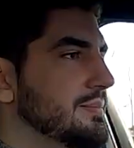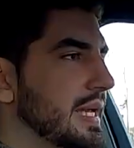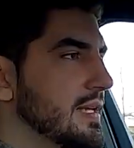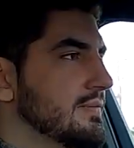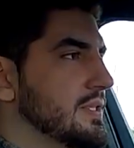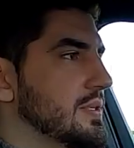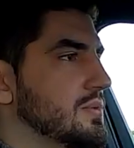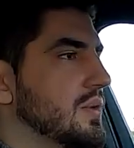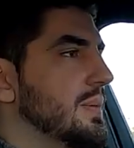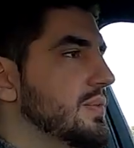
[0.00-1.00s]
begging for
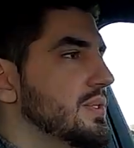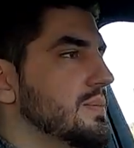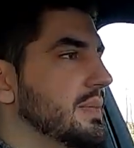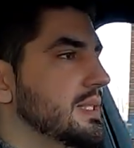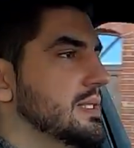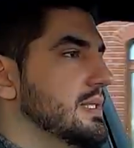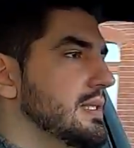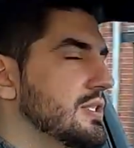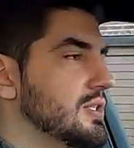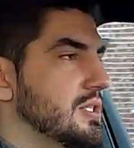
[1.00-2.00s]
subscribers, but
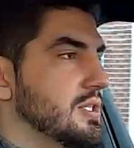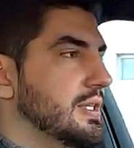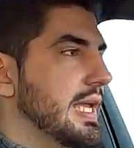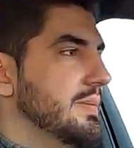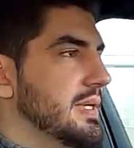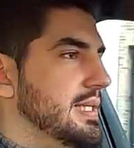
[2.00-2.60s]
it's just a game.